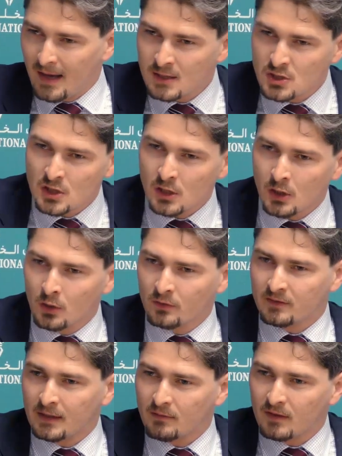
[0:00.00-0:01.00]

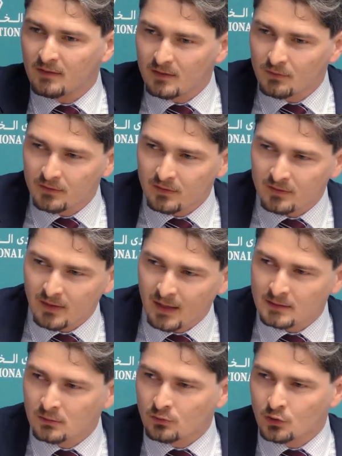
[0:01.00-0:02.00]
NGOs, none of these civil
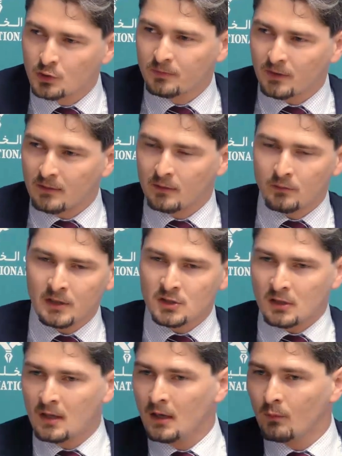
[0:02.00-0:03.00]
societal groups in the
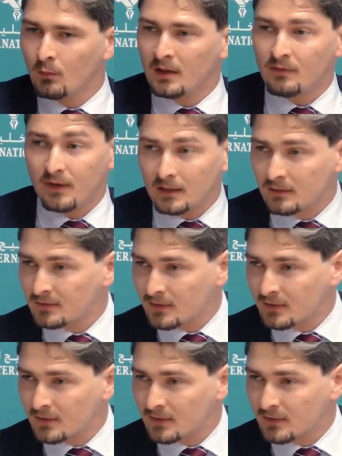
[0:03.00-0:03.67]
region will have any